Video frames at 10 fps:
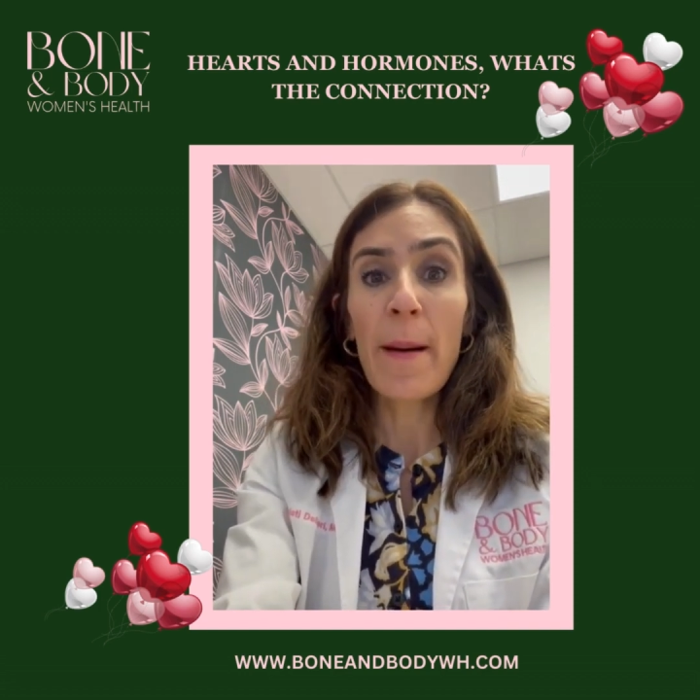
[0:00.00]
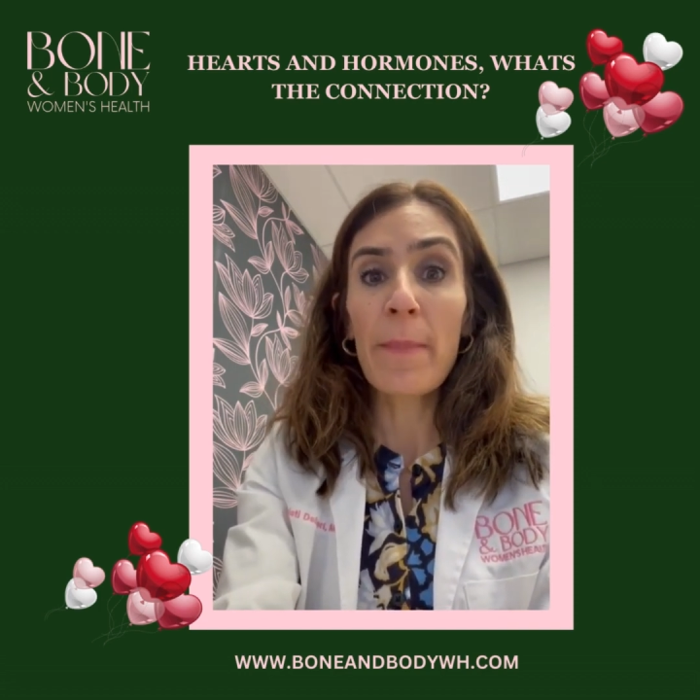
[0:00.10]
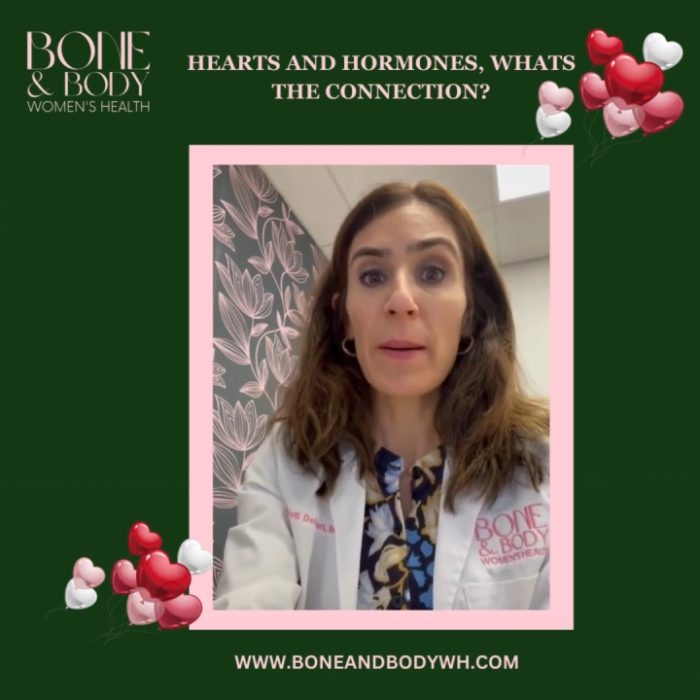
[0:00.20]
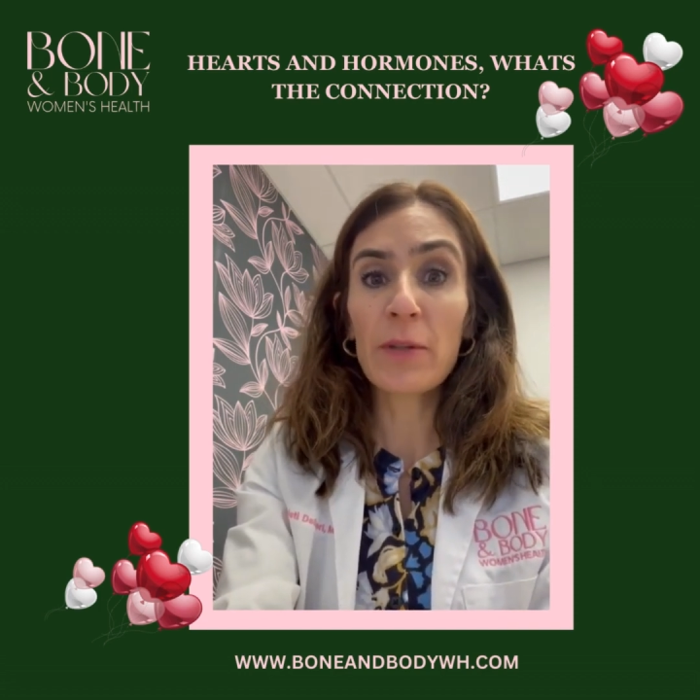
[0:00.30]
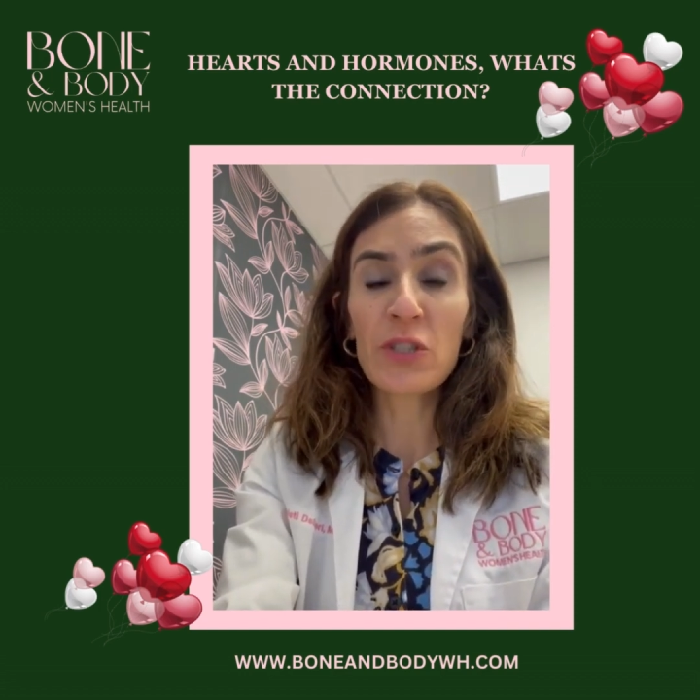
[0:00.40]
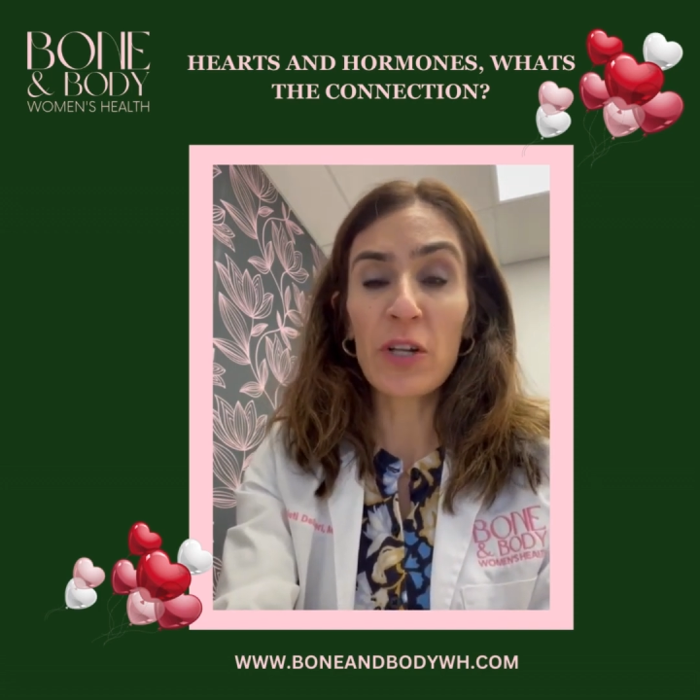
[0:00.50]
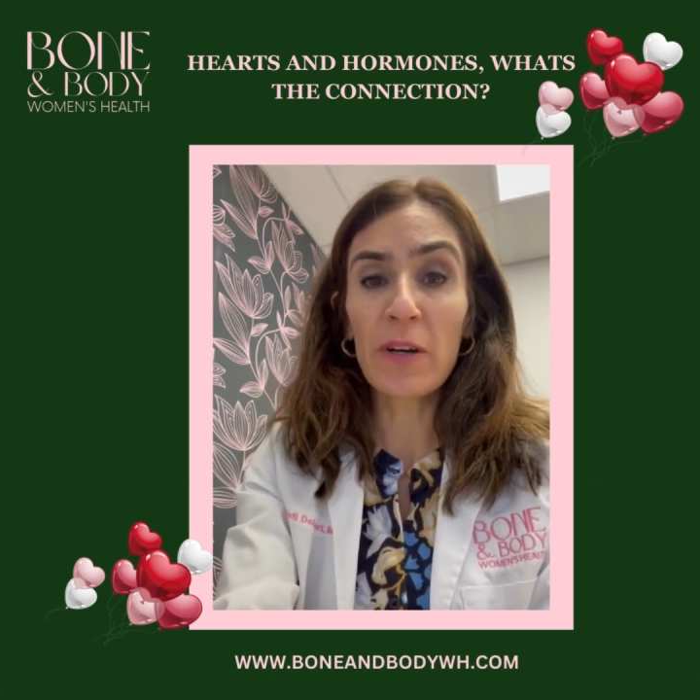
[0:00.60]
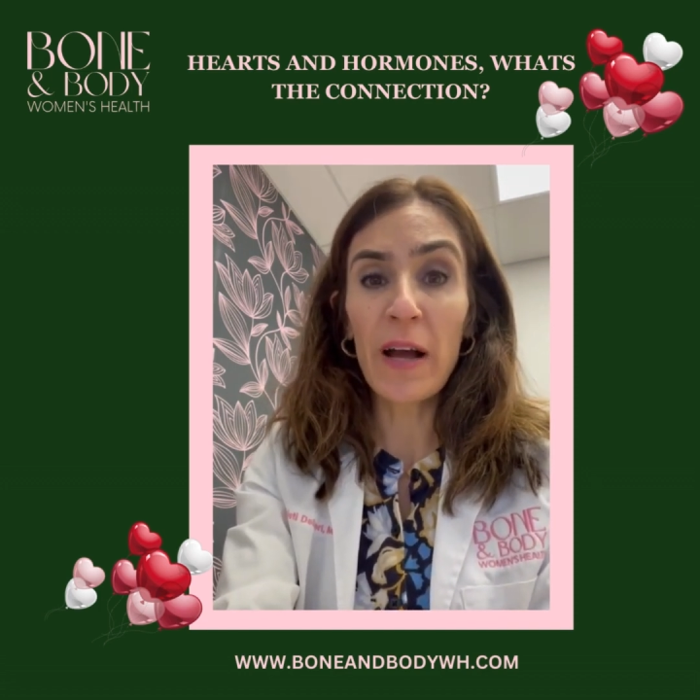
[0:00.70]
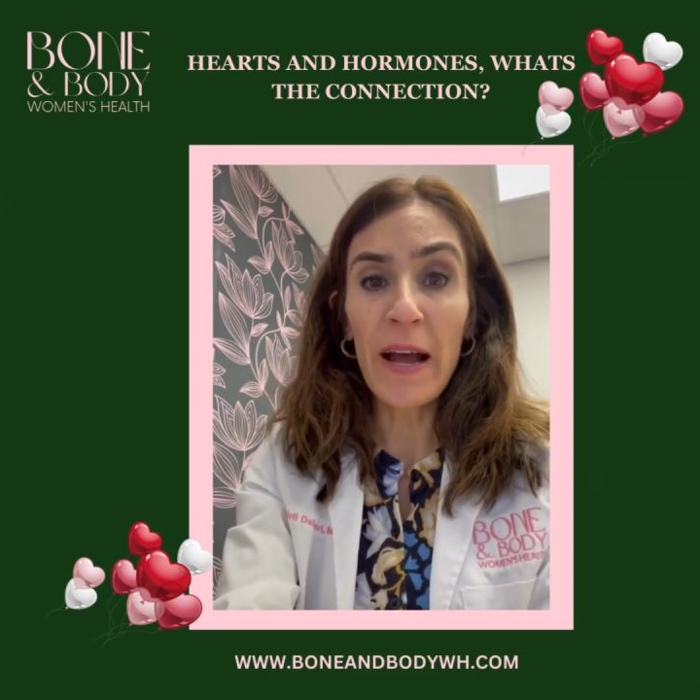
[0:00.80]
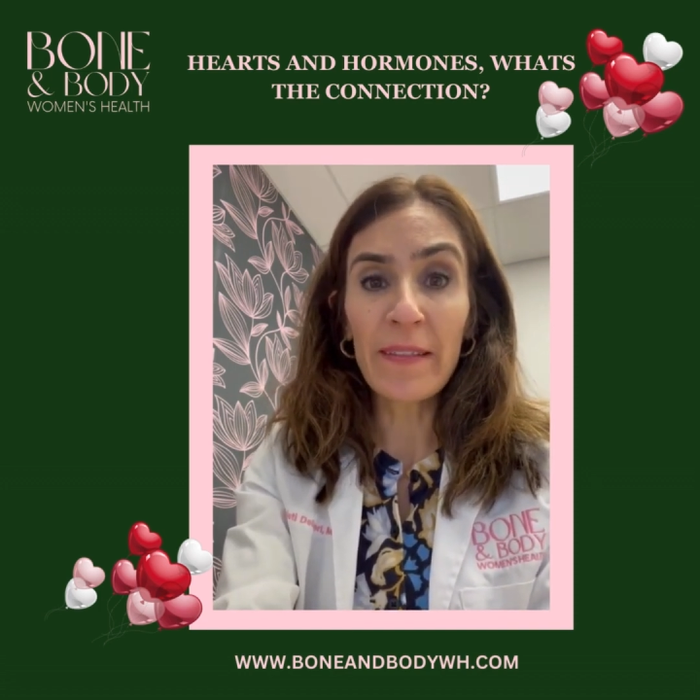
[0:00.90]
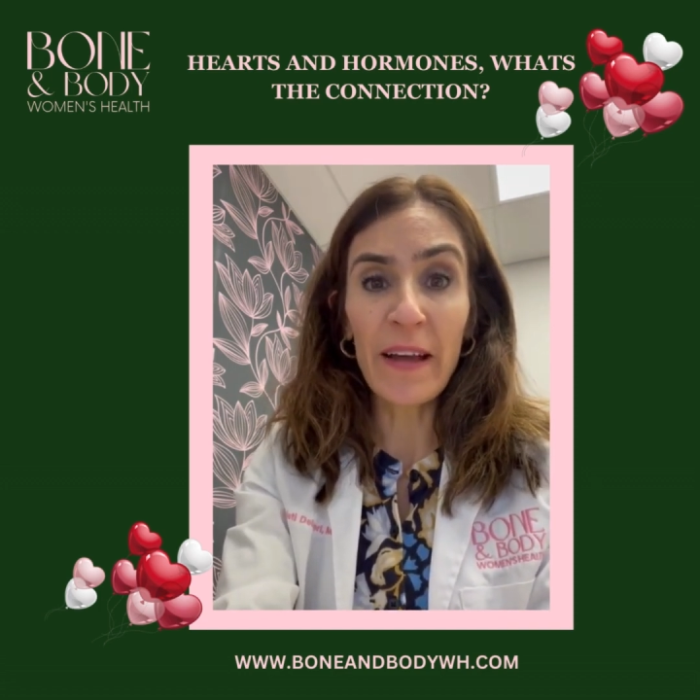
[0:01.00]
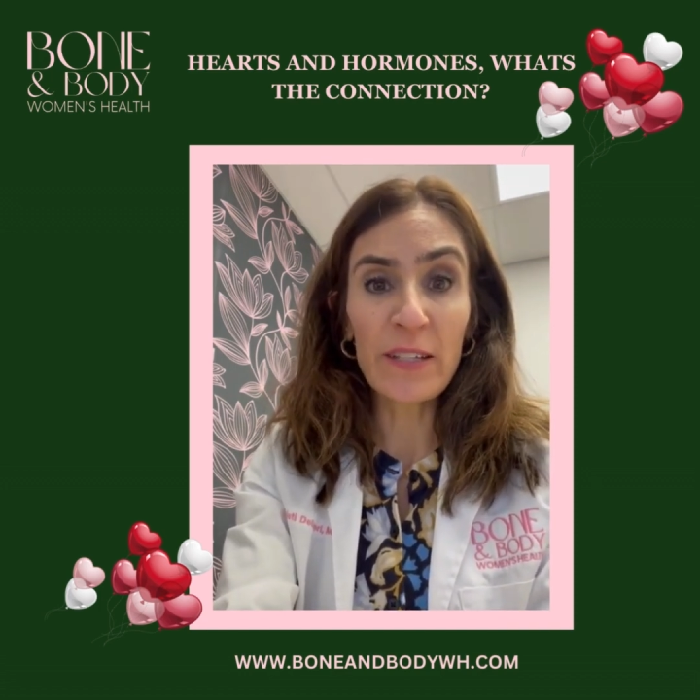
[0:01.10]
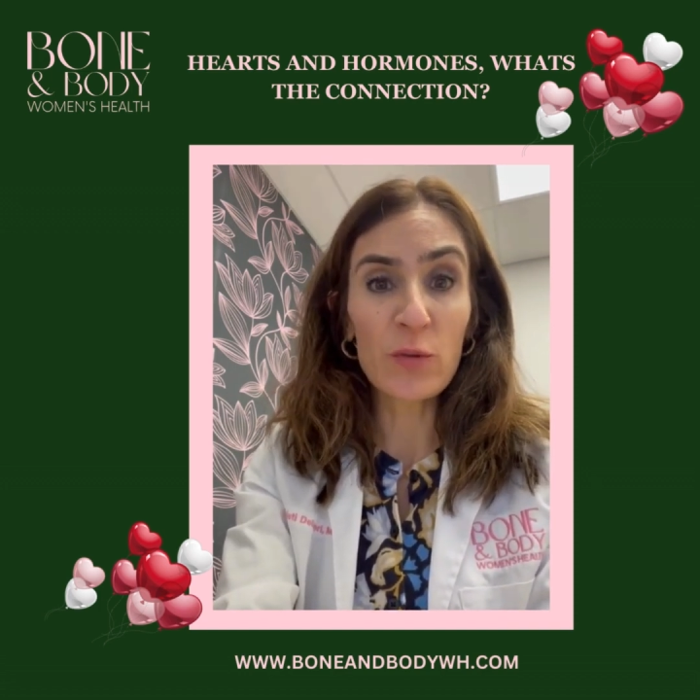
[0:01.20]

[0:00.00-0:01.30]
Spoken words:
published their guidelines,